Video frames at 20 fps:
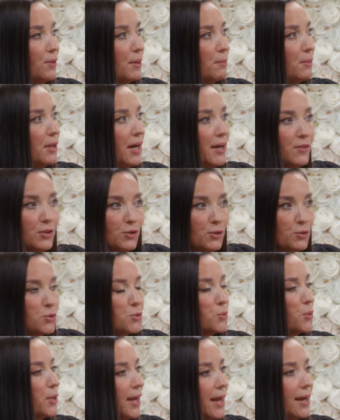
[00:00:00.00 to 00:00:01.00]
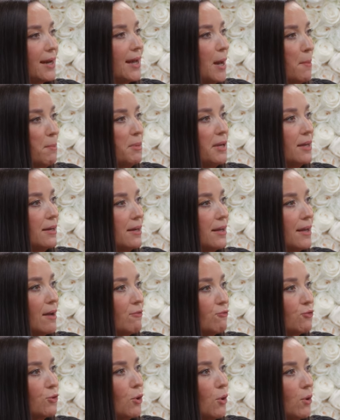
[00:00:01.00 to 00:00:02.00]
I'm glad that your story had a happy ending
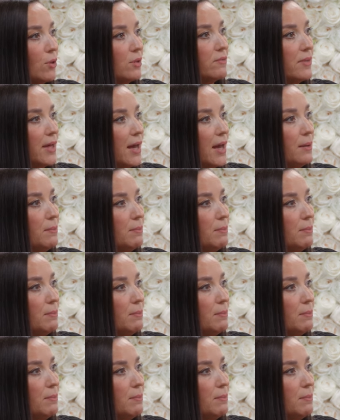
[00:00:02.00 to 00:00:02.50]
after all of that."